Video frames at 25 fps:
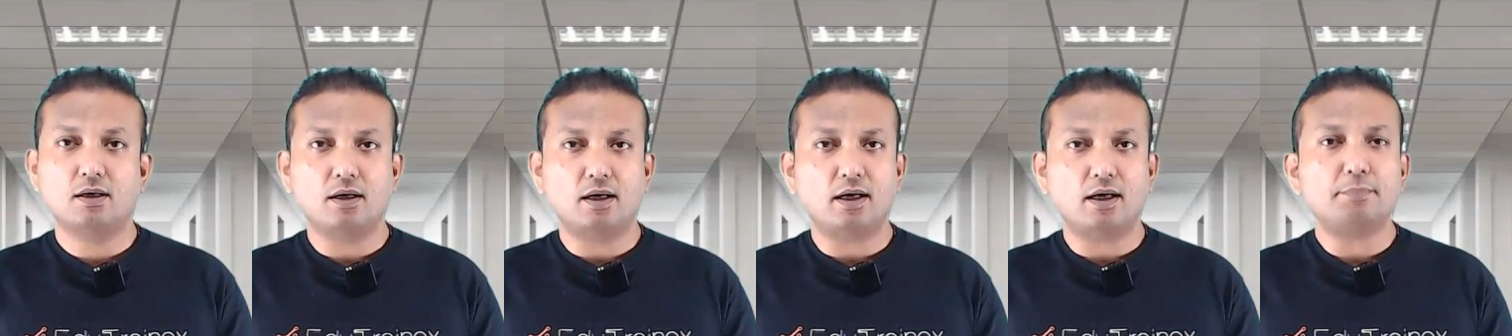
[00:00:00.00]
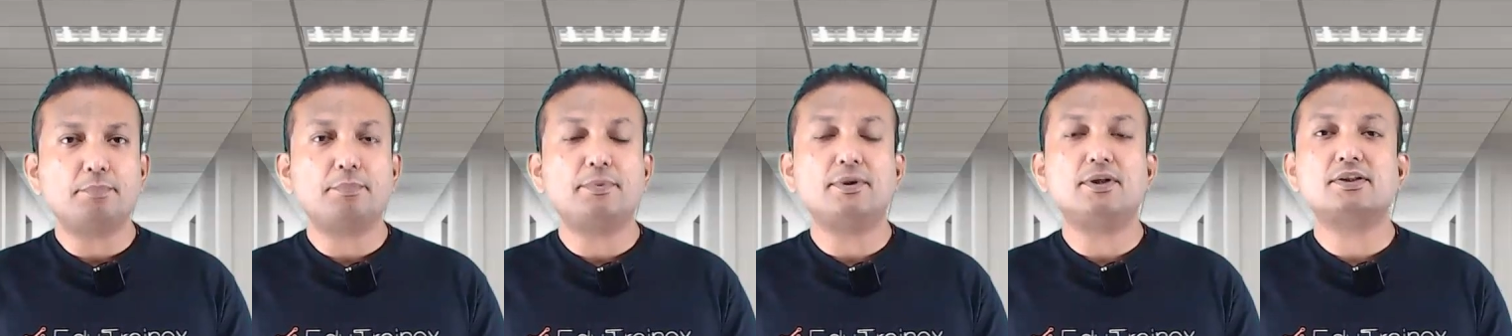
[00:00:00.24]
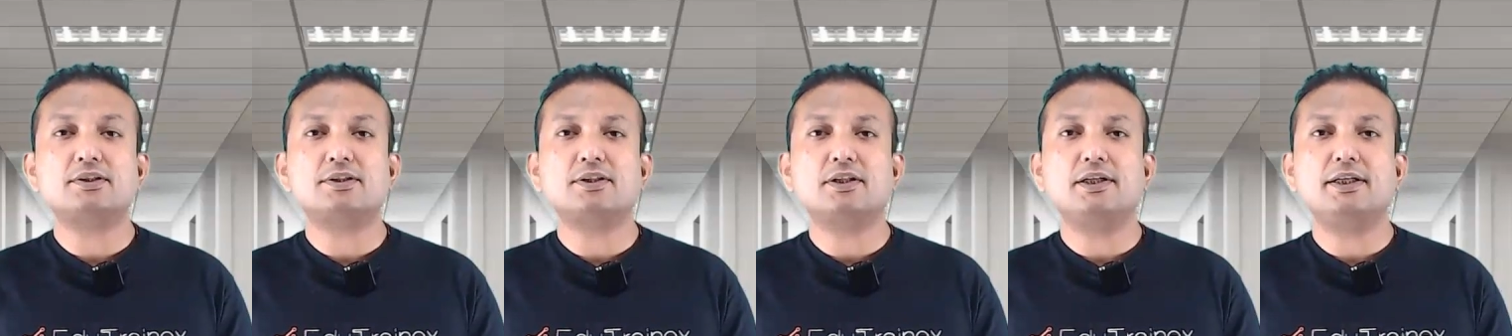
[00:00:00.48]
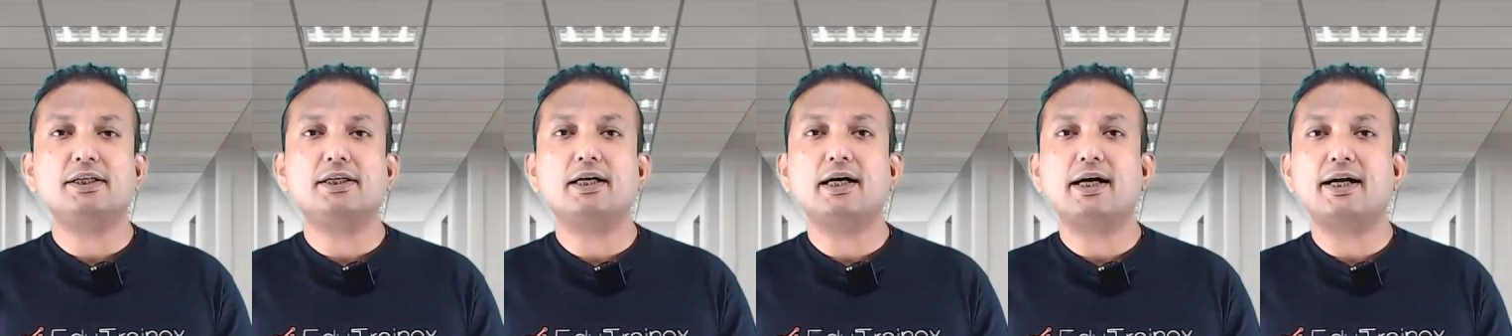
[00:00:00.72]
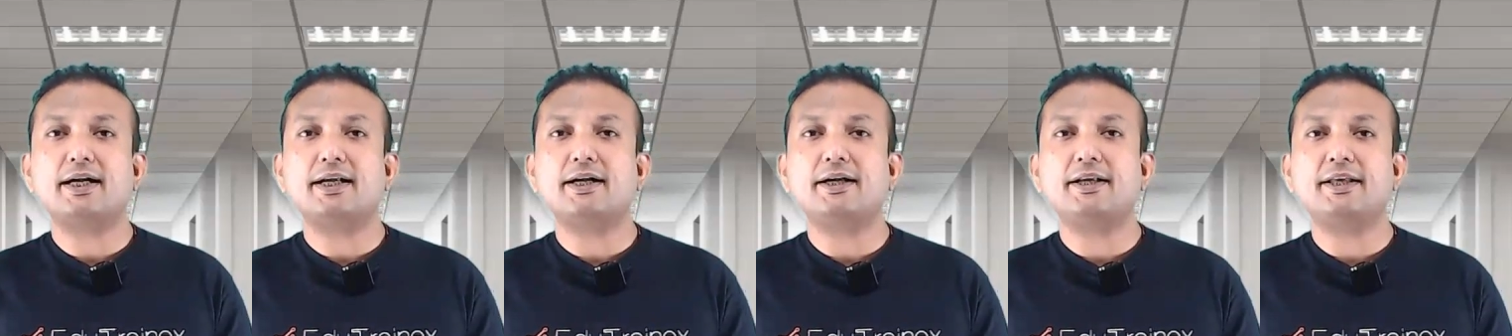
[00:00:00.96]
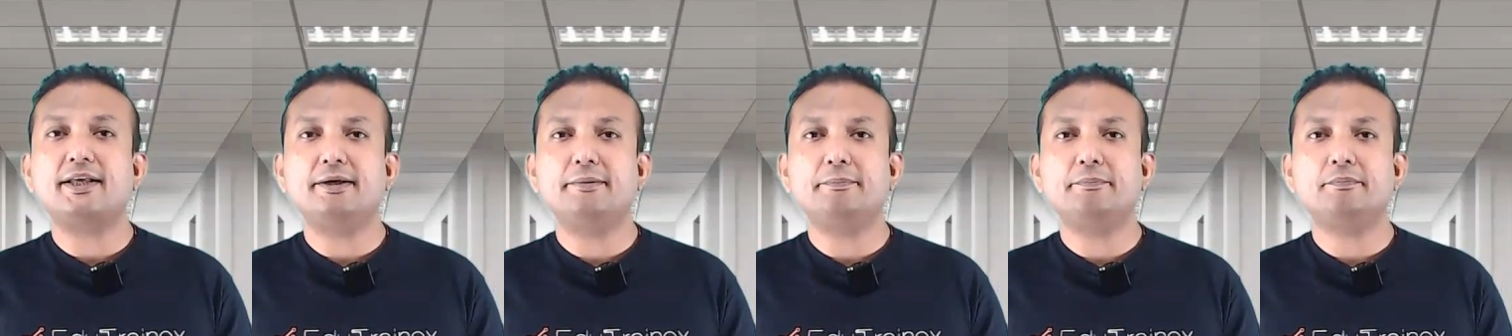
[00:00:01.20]
I personally
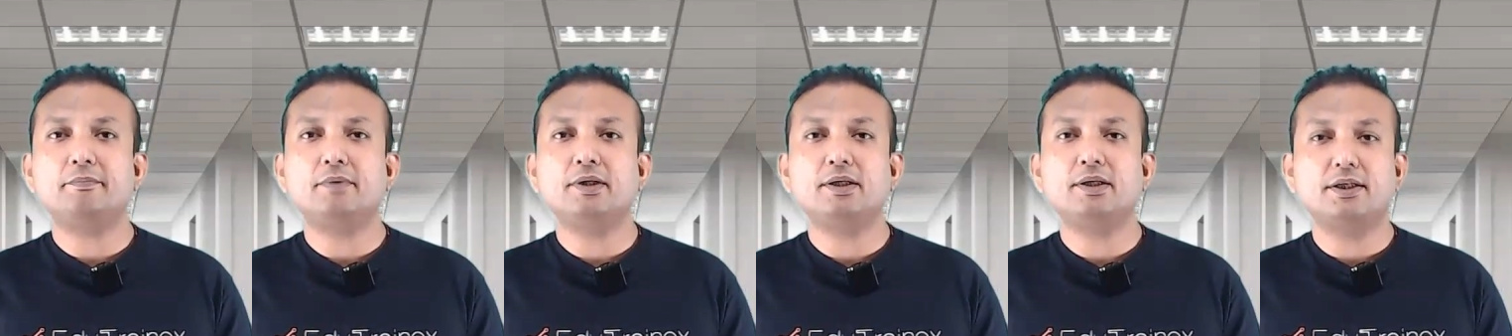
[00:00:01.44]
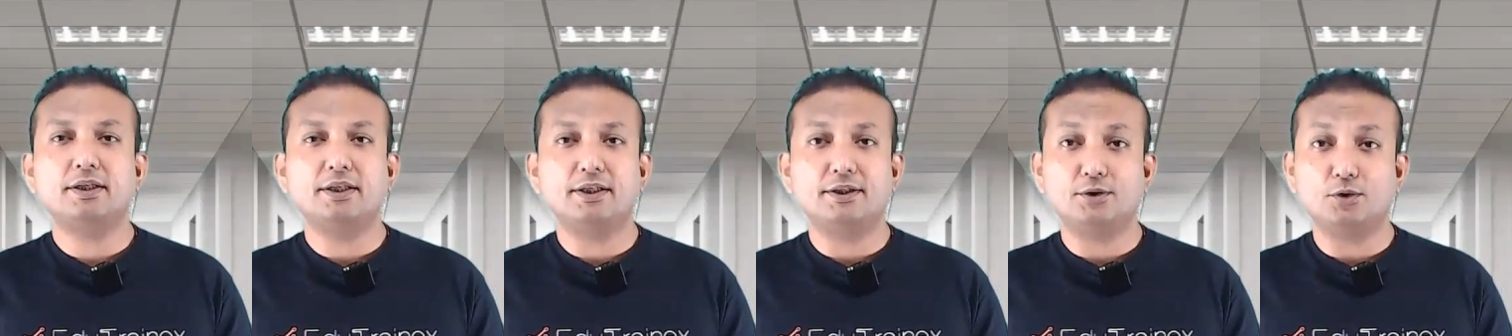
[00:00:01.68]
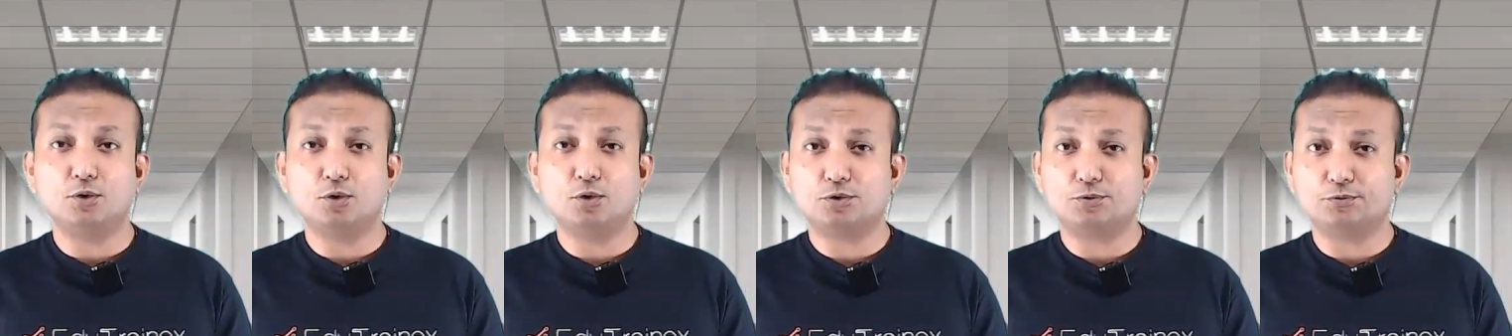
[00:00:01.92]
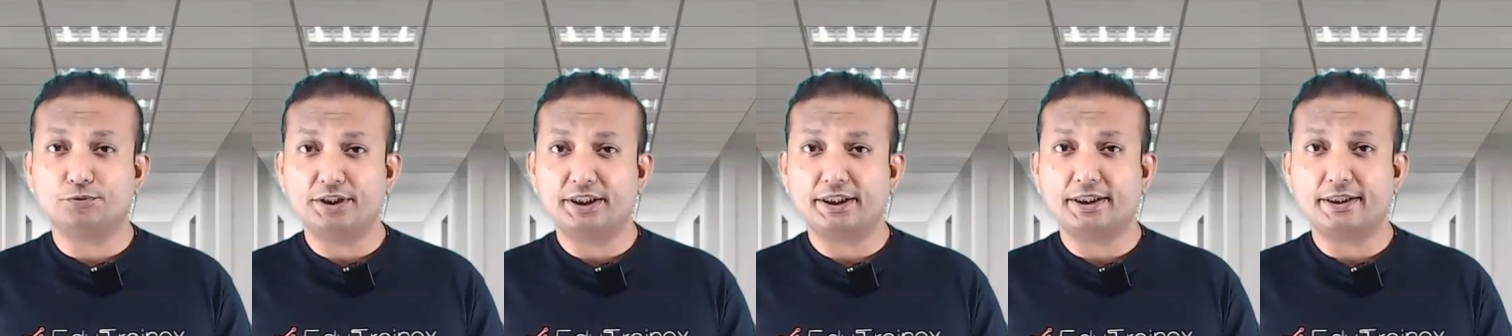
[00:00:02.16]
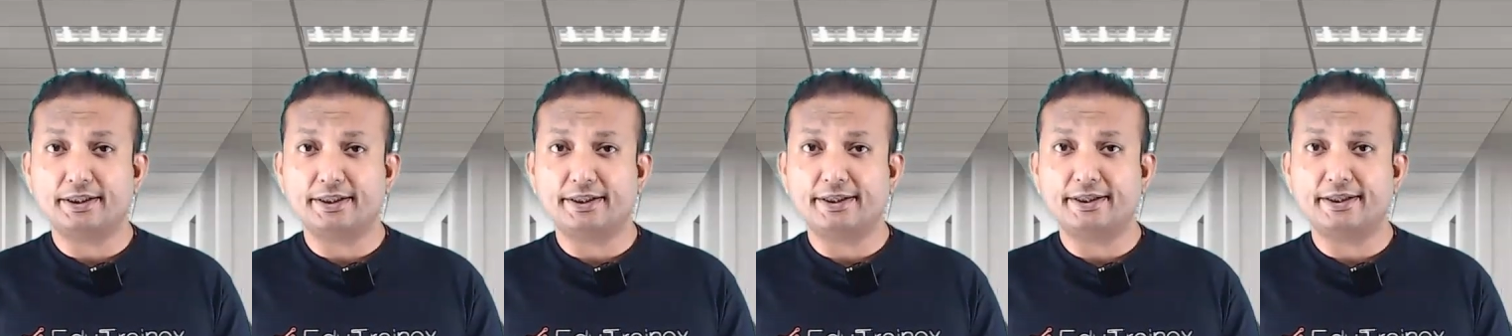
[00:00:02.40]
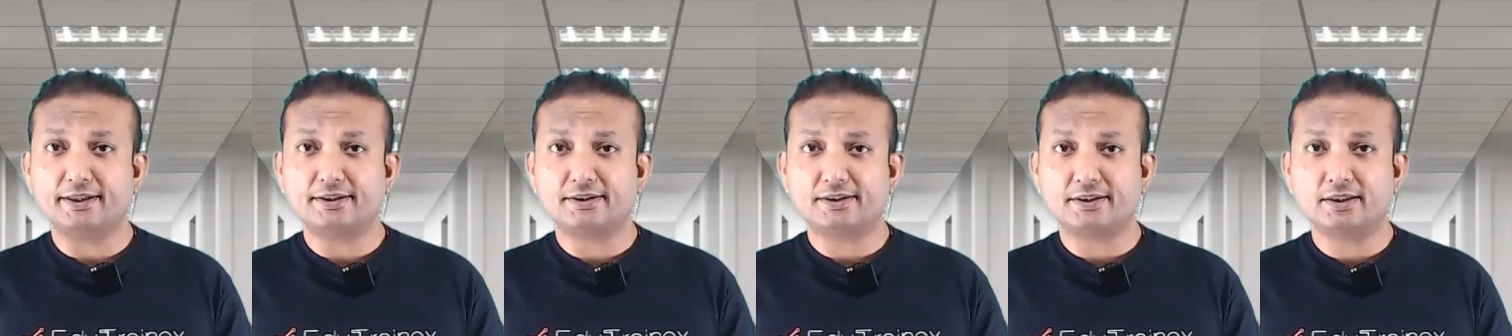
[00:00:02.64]
guided him in those weak
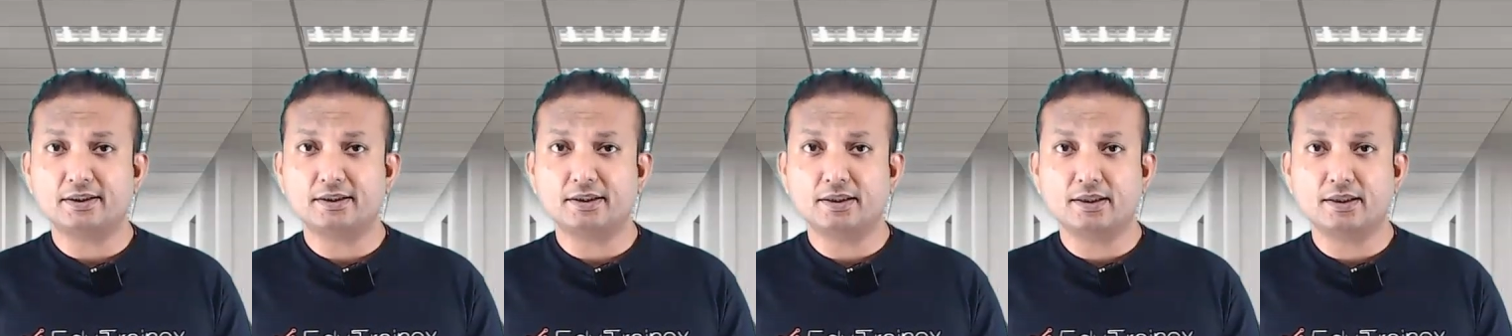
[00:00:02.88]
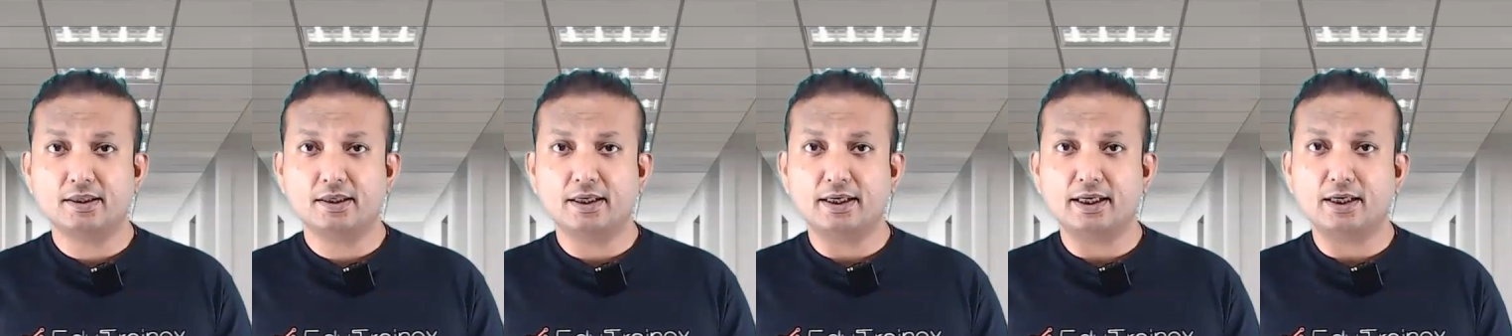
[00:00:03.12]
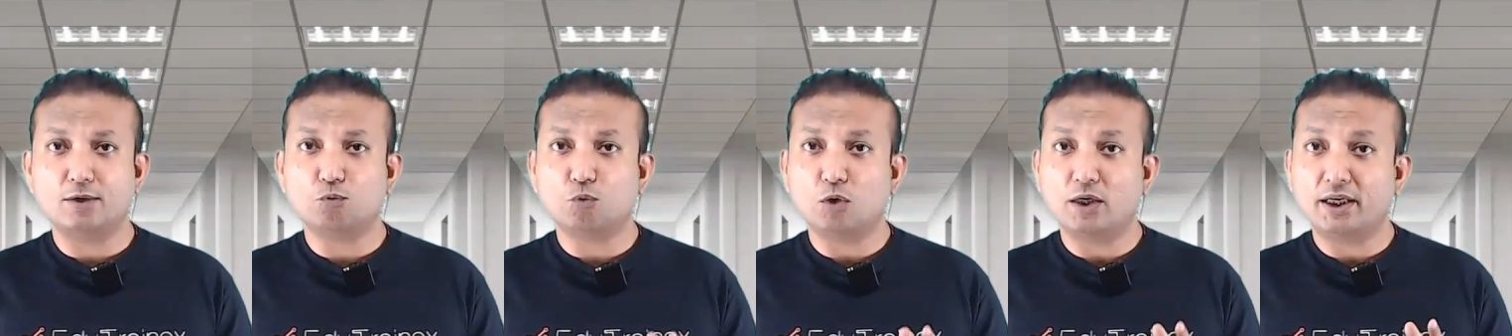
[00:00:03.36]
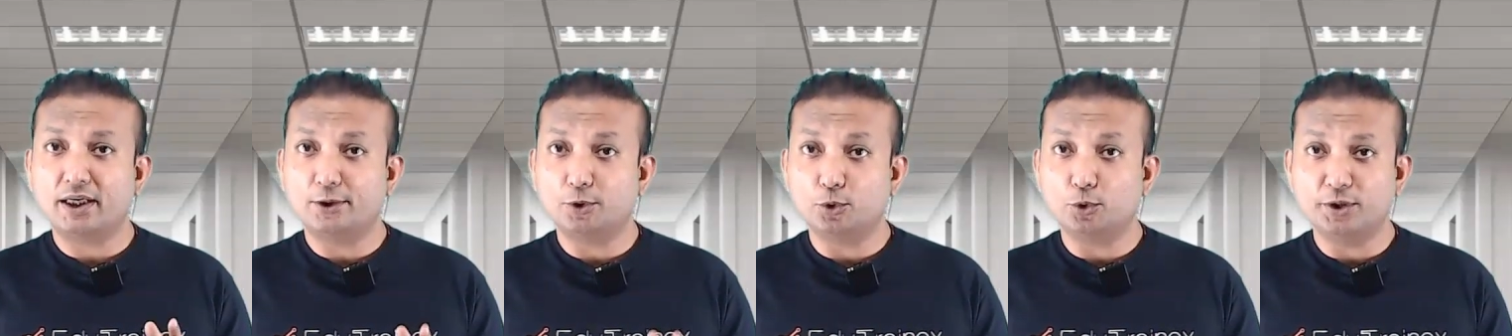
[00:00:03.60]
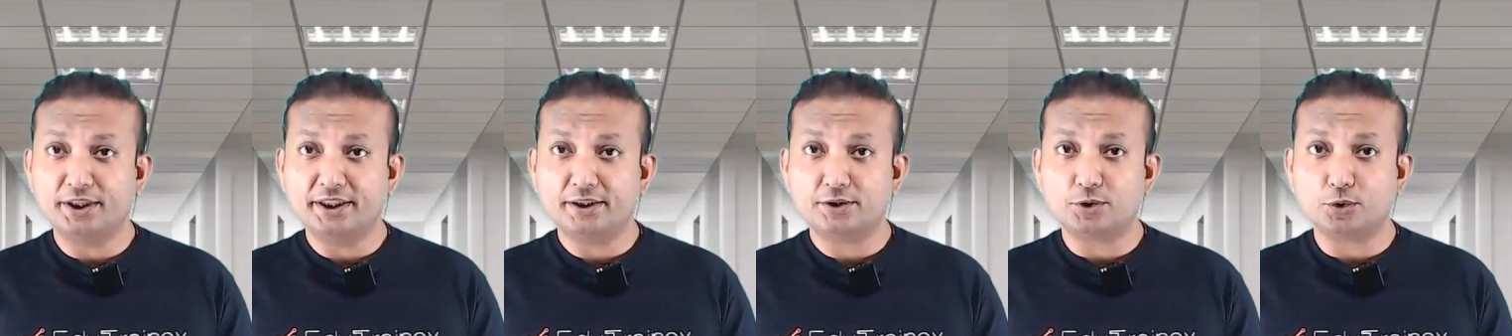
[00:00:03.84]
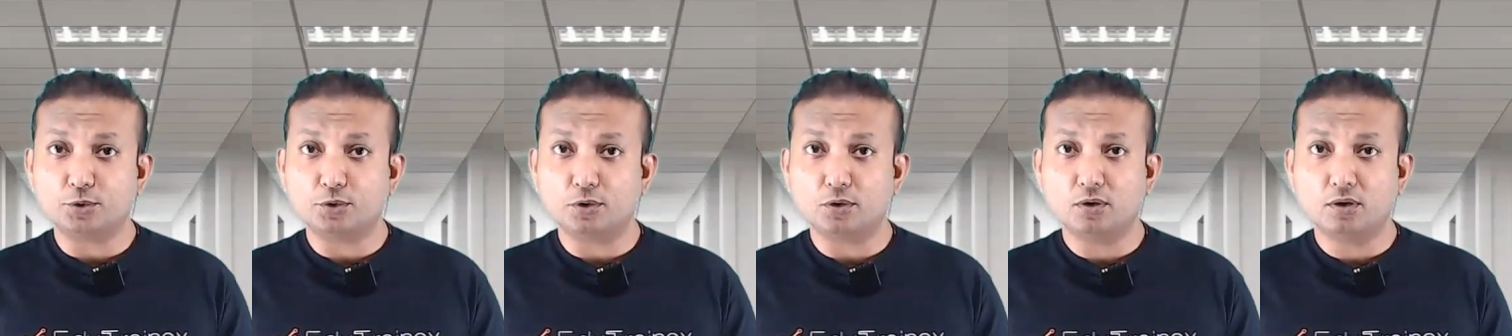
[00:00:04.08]
areas, and while doing
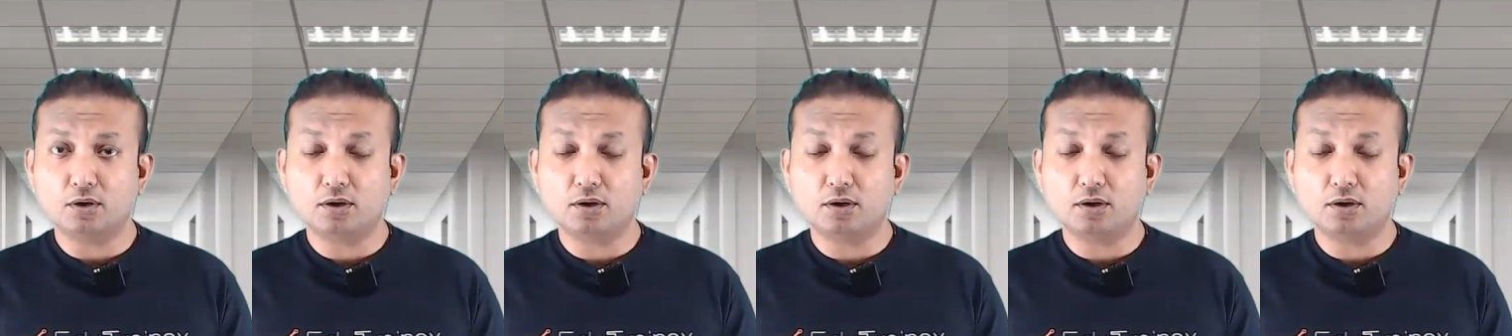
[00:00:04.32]
so,